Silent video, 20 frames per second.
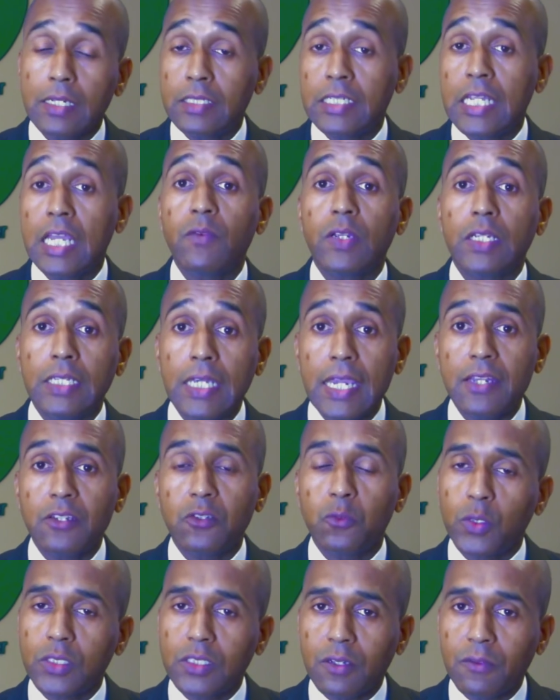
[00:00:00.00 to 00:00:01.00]
David
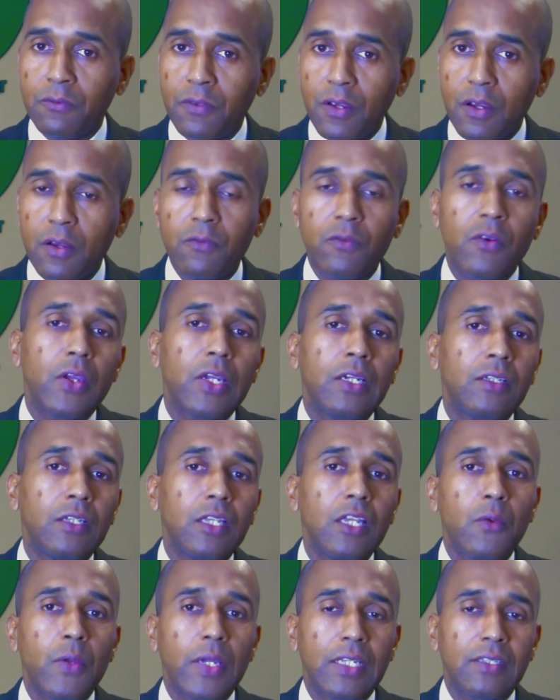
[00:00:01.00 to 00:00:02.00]
Gates was a very, very
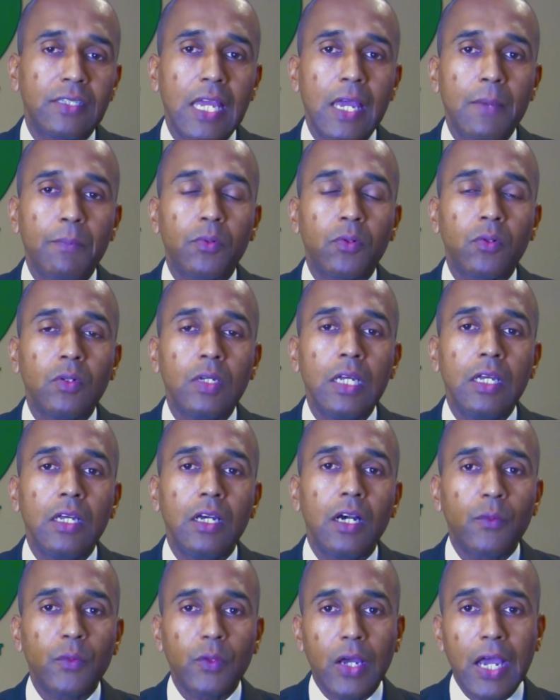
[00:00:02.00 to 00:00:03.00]
glaring example
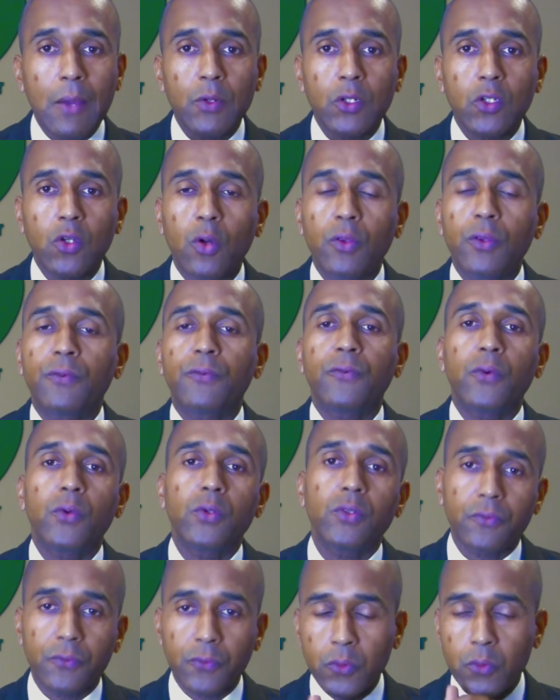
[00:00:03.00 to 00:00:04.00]
of the, I would call the
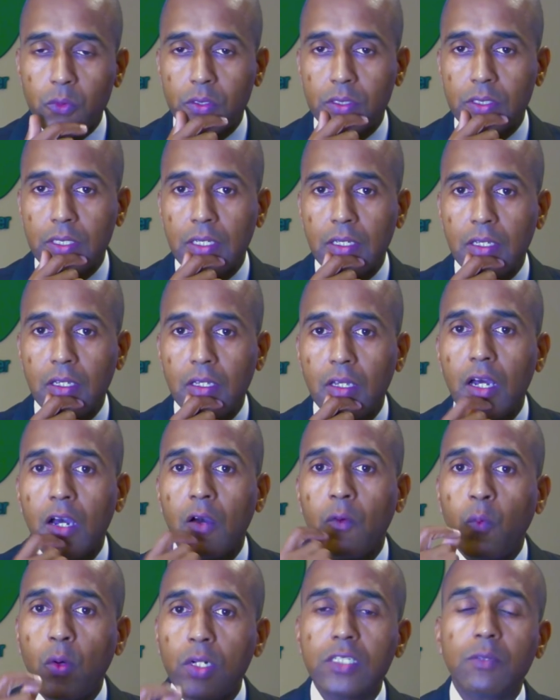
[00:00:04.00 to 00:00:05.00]
first fruits
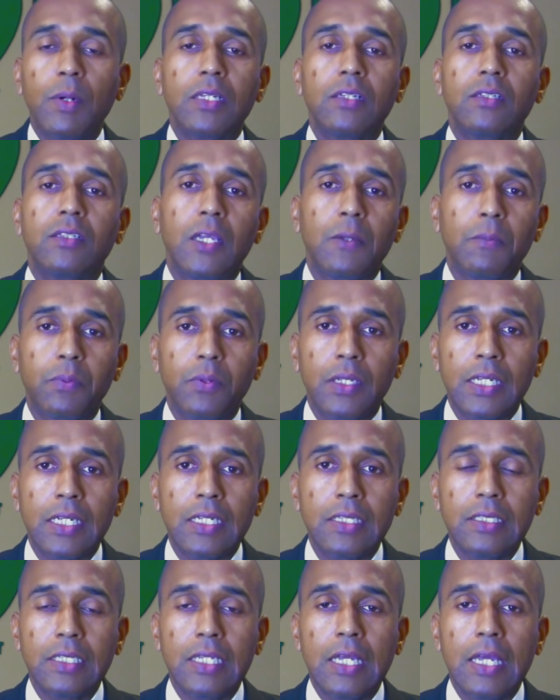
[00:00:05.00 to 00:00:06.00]
of what's about to take
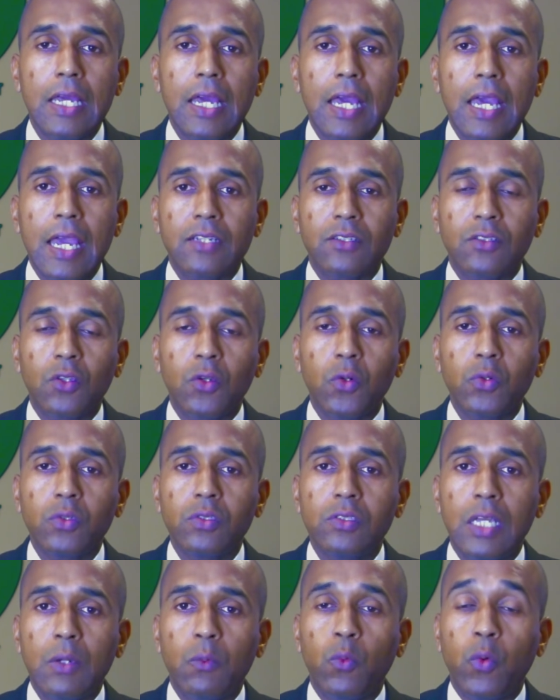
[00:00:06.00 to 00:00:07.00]
place as
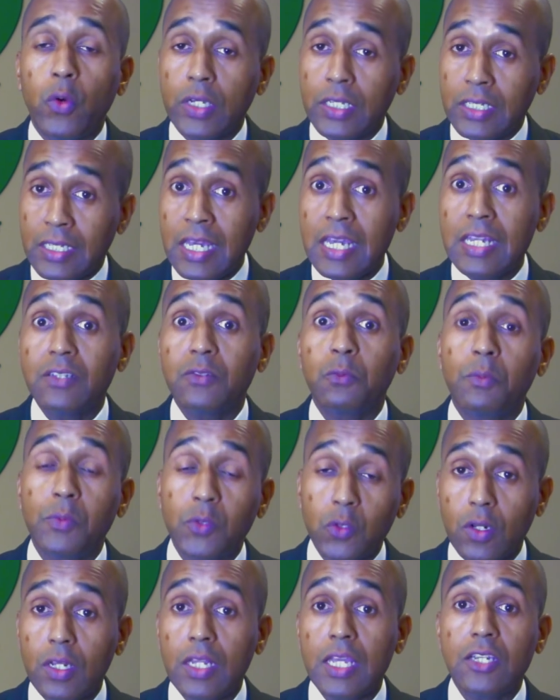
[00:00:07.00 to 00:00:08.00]
those that were against
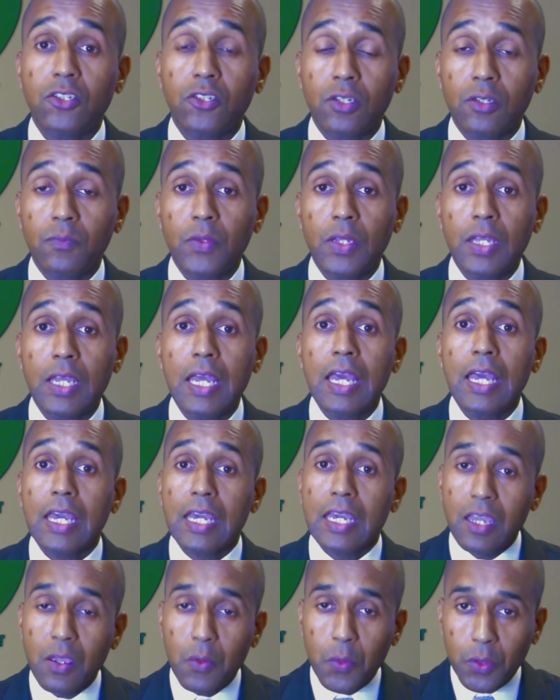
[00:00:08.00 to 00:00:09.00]
women's ordination
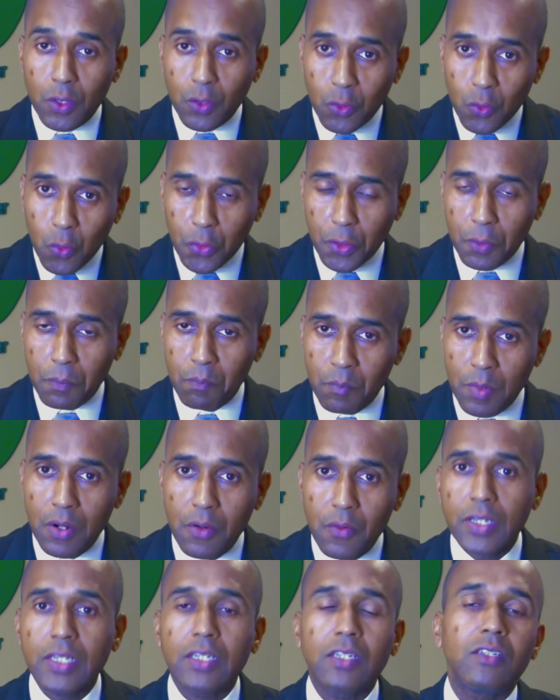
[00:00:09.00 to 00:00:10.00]
here in the North
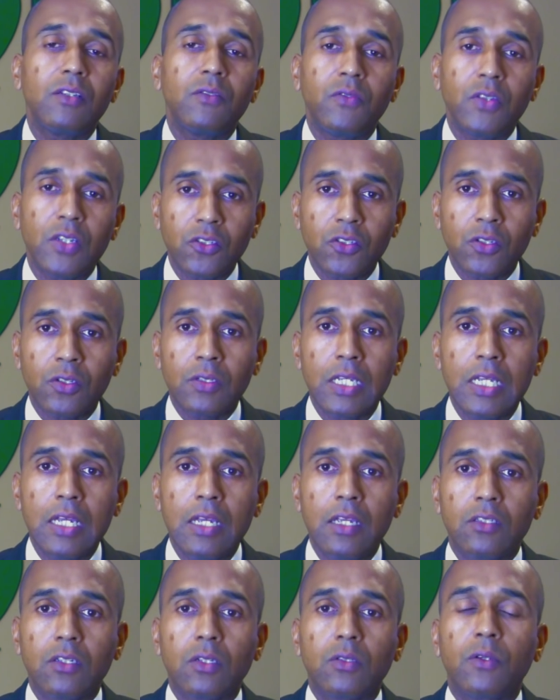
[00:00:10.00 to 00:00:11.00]
American division
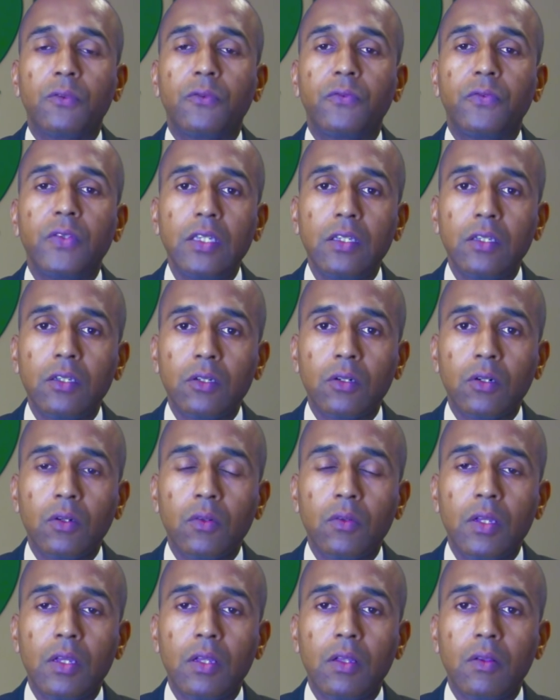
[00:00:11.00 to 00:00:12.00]
start to feel